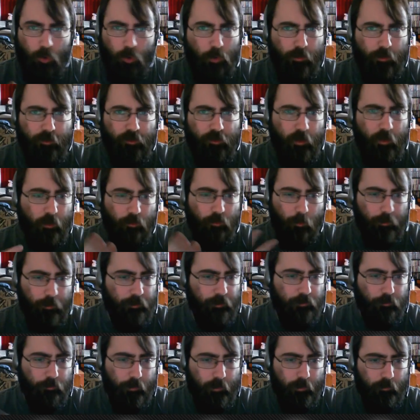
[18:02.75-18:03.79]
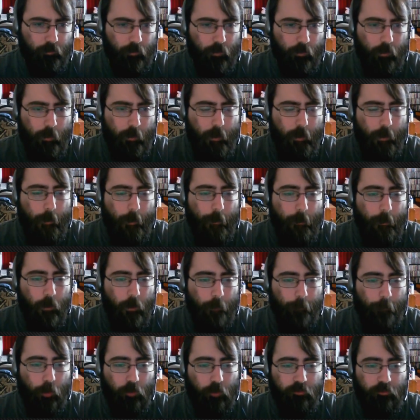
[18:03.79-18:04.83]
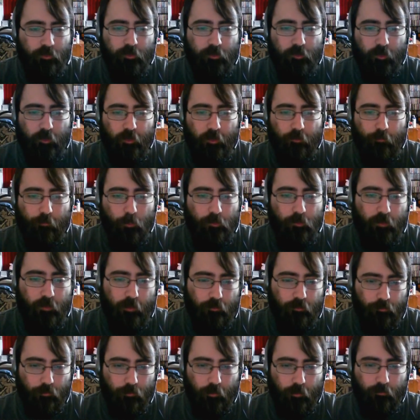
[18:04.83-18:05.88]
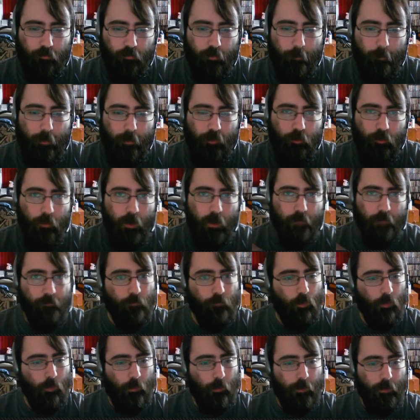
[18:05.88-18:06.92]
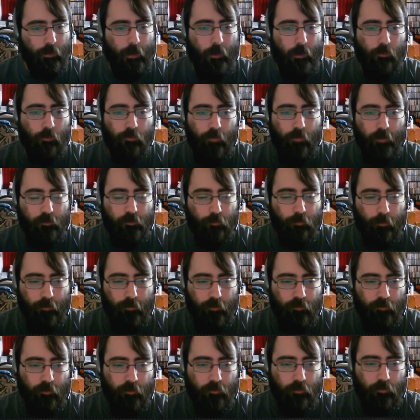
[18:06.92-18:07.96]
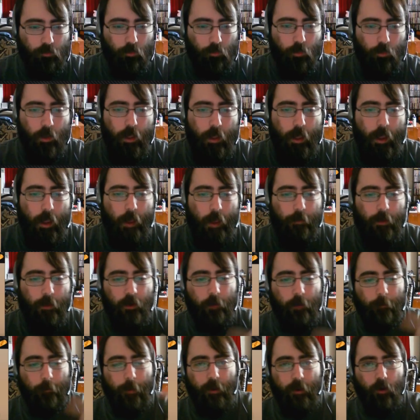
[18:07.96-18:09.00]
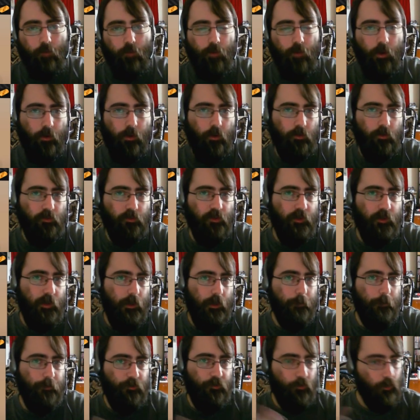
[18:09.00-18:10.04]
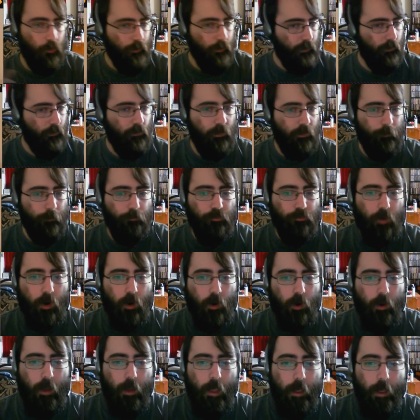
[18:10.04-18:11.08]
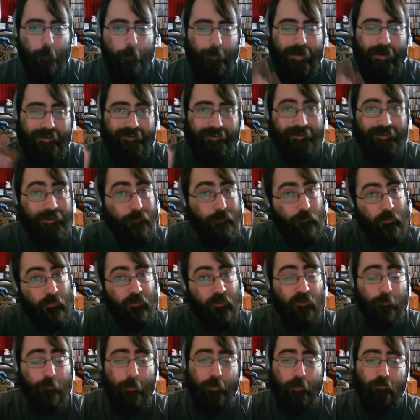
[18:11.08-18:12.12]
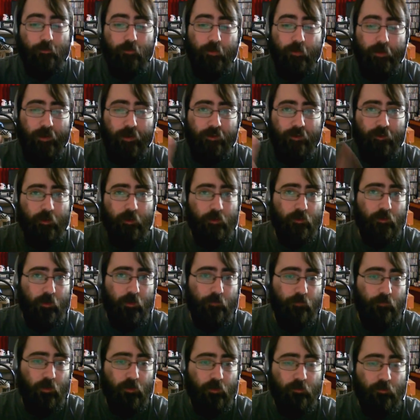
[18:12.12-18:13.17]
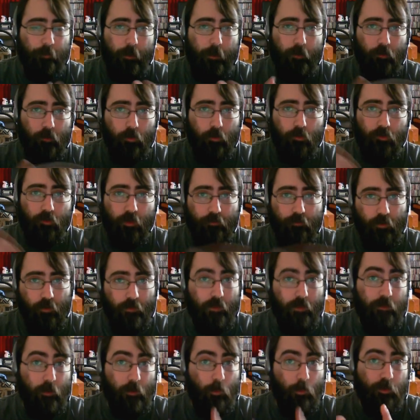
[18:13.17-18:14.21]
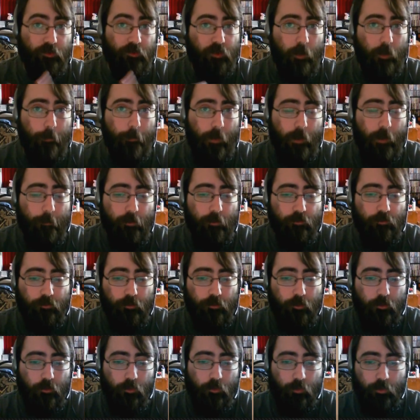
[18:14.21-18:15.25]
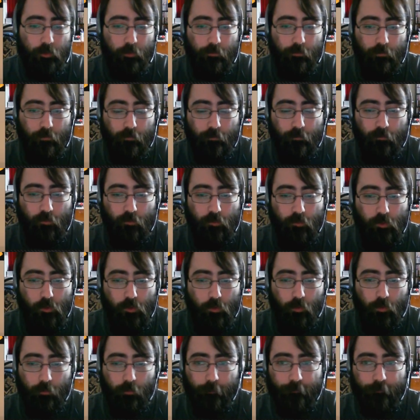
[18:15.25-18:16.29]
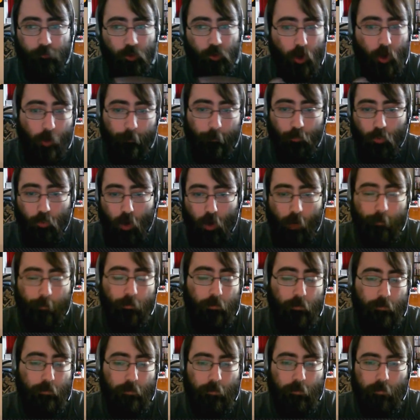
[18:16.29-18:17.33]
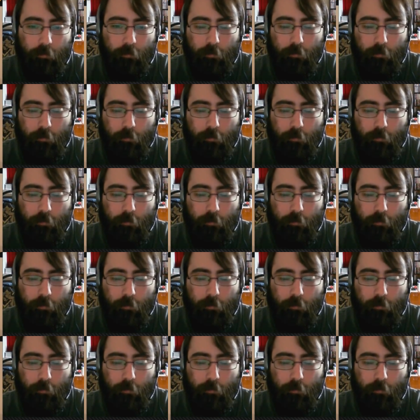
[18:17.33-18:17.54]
Totally easy. I had 22 that day. Purchase 6 food/drinks from the menu, and I have 4 right now, so that's really easy too. And then make over $100 in tips, so I need a tip jar. Pass a safety inspection, like I said, safety inspector, stuff like that. They will stop by and make sure you're doing your job properly.